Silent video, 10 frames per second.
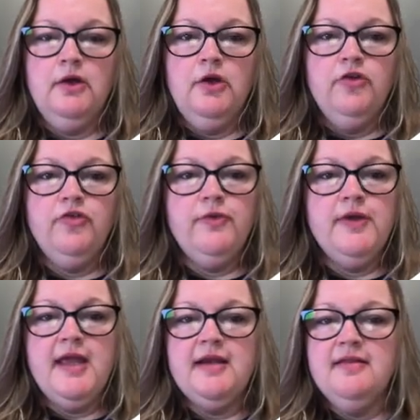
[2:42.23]
So
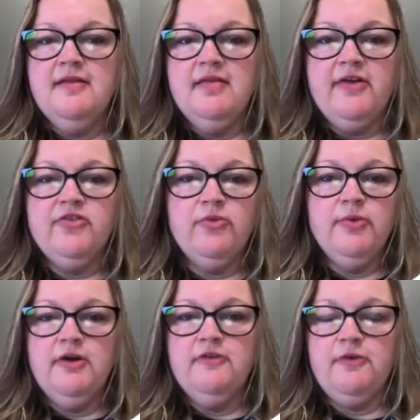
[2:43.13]
again, in this lecture,
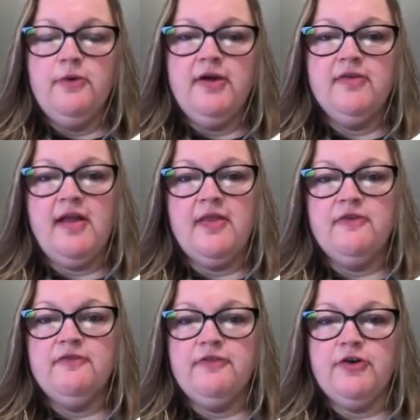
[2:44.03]
we're going to focus on
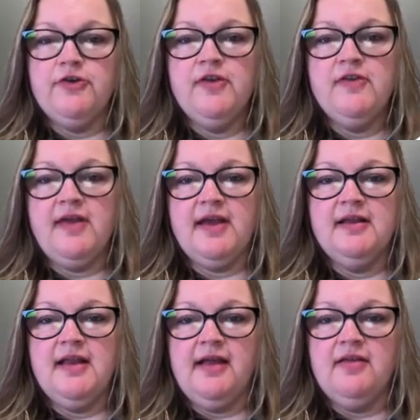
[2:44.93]
the first and
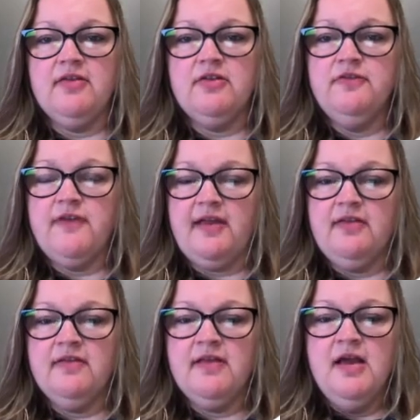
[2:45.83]
second lines of
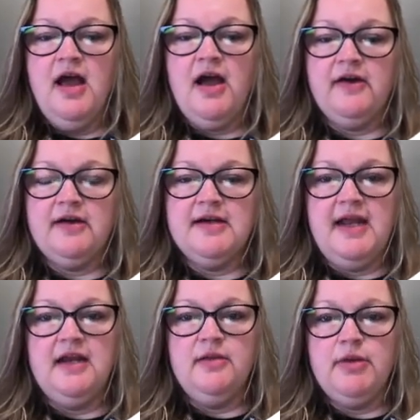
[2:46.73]
defense, our
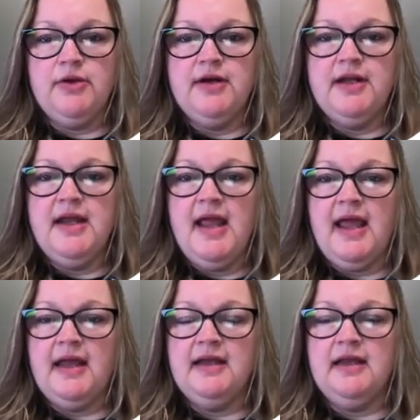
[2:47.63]
innate immunity
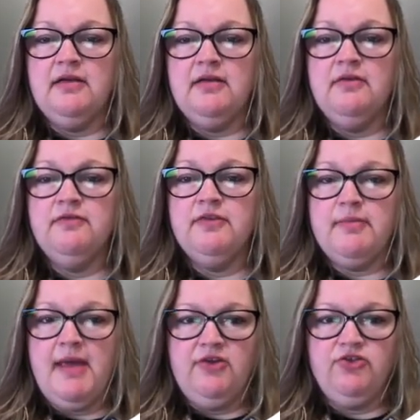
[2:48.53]
and
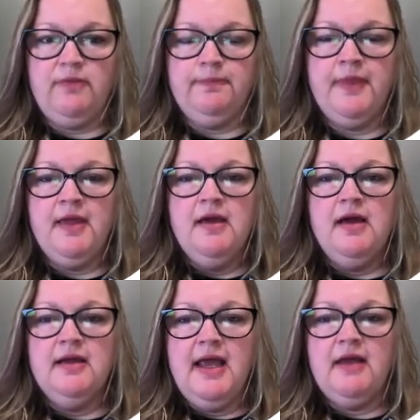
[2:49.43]
inflammation.
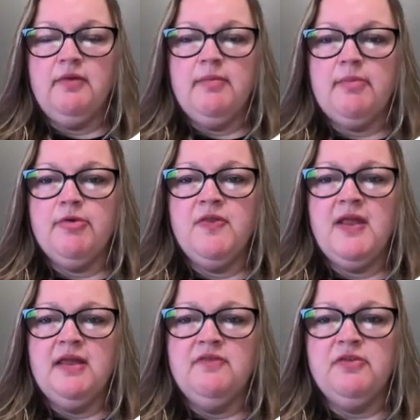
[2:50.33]
Again, remembering
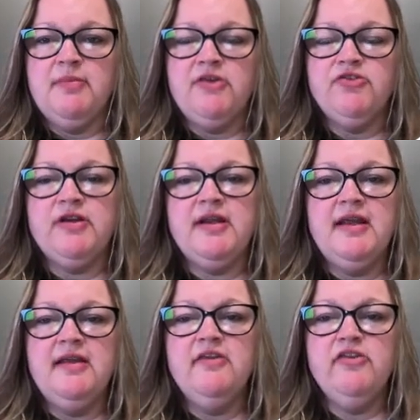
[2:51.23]
that inflammation
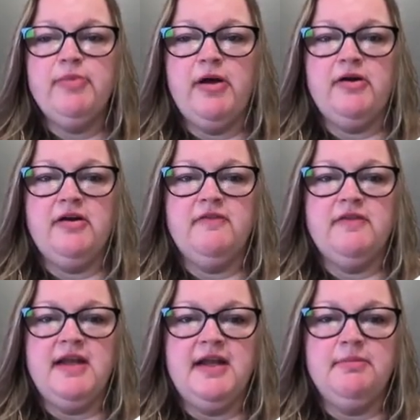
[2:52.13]
is part of
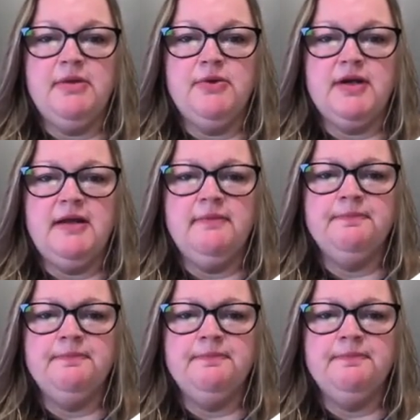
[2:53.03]
innate immunity.